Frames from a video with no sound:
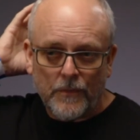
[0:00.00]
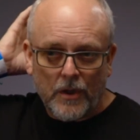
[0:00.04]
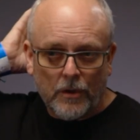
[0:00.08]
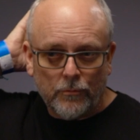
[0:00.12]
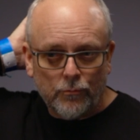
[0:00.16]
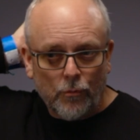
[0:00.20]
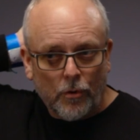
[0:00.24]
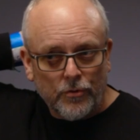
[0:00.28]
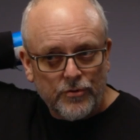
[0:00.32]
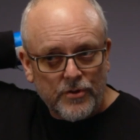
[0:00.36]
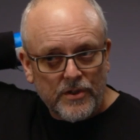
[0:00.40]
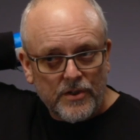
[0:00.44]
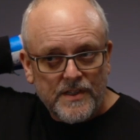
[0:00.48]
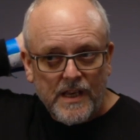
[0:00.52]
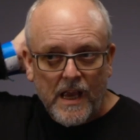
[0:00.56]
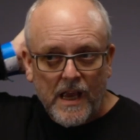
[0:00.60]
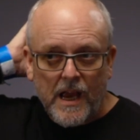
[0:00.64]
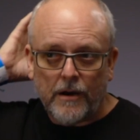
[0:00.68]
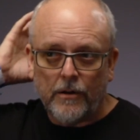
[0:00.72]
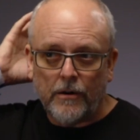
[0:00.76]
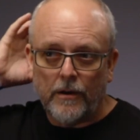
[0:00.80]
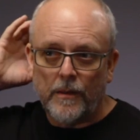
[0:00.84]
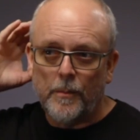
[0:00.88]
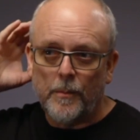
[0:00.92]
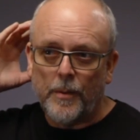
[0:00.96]
Roger's
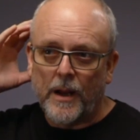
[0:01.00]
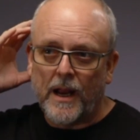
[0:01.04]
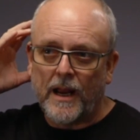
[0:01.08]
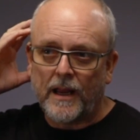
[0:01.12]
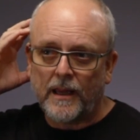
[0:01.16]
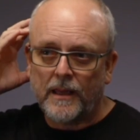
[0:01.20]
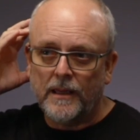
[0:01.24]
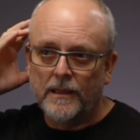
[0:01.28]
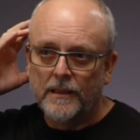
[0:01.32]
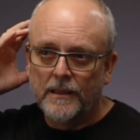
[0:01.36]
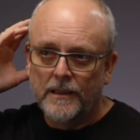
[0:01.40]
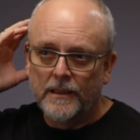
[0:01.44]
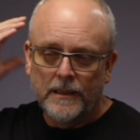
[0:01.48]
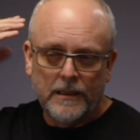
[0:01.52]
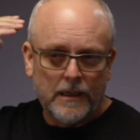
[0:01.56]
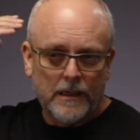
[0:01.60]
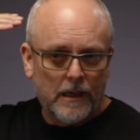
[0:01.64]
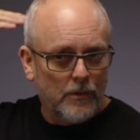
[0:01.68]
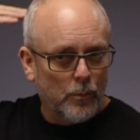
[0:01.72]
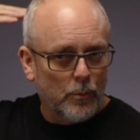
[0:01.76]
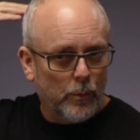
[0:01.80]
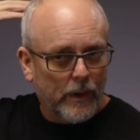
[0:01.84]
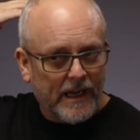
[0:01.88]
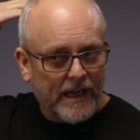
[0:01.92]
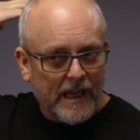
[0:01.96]
hair at the back,
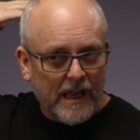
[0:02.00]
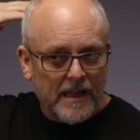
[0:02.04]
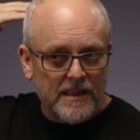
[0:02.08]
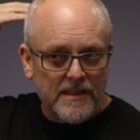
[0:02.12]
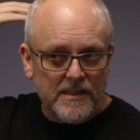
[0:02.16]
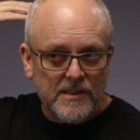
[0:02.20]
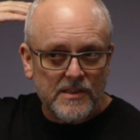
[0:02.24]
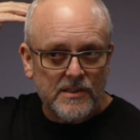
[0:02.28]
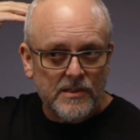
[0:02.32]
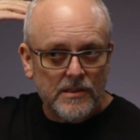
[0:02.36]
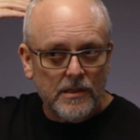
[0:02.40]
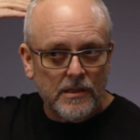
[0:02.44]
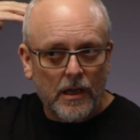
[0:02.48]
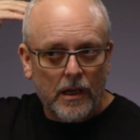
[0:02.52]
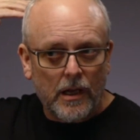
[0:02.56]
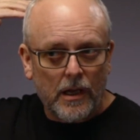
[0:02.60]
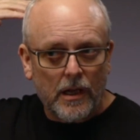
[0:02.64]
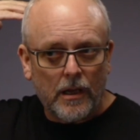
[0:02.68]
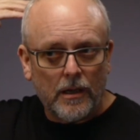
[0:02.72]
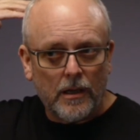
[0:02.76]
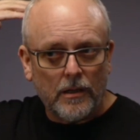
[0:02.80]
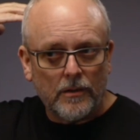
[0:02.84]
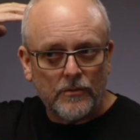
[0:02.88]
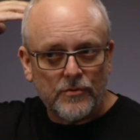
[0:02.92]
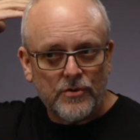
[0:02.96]
and the wig ends
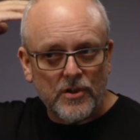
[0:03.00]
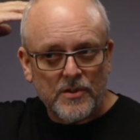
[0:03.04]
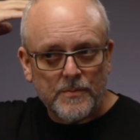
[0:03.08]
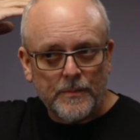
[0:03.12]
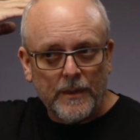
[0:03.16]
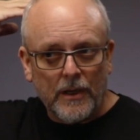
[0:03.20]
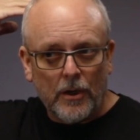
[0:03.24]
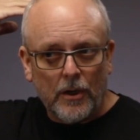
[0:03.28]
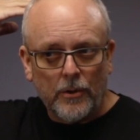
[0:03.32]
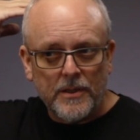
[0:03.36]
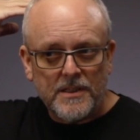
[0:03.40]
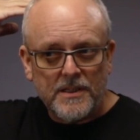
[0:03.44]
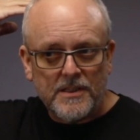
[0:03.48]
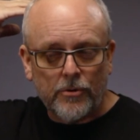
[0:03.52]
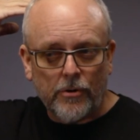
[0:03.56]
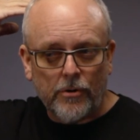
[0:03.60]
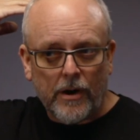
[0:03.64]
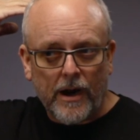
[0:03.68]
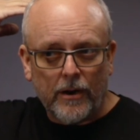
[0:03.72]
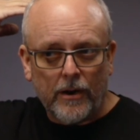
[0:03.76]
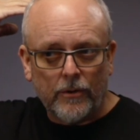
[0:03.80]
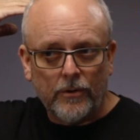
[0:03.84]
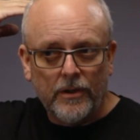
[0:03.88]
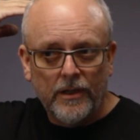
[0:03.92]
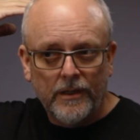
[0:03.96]
just below his
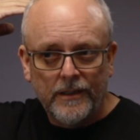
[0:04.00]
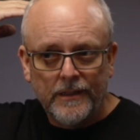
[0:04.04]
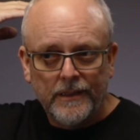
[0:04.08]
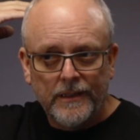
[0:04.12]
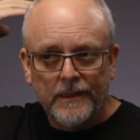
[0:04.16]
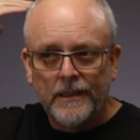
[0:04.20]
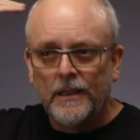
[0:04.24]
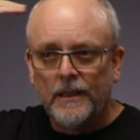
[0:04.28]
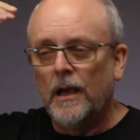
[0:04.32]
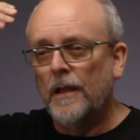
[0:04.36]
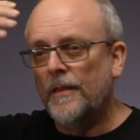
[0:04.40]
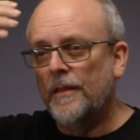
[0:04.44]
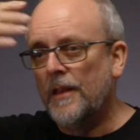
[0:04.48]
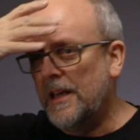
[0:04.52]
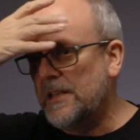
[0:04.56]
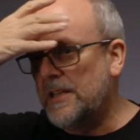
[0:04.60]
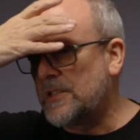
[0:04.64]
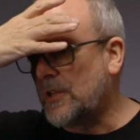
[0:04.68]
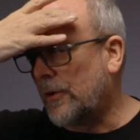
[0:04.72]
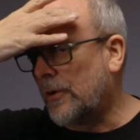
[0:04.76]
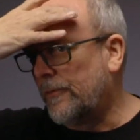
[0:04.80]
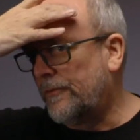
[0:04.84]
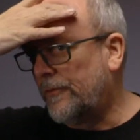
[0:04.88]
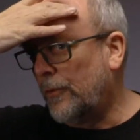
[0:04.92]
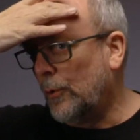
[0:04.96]
crown. And then he's
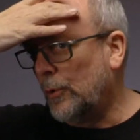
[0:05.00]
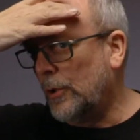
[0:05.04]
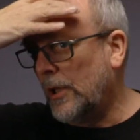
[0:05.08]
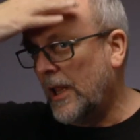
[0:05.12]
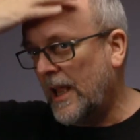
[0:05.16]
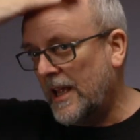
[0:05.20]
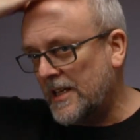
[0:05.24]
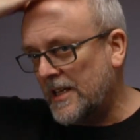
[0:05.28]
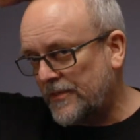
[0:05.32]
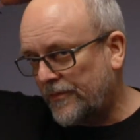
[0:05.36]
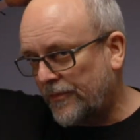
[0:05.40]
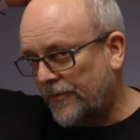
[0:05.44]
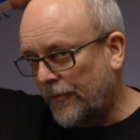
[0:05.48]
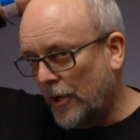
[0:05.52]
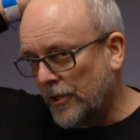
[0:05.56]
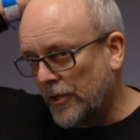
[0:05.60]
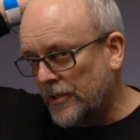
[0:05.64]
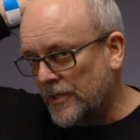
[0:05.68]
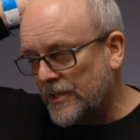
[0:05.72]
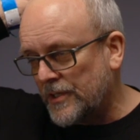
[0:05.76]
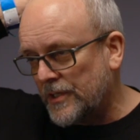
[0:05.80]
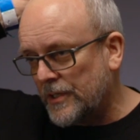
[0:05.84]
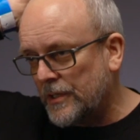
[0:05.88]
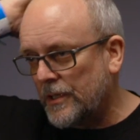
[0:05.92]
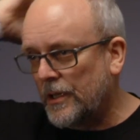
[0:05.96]
got a full lace
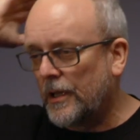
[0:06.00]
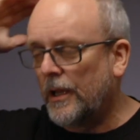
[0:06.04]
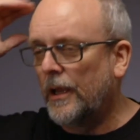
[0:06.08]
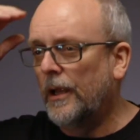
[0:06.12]
front.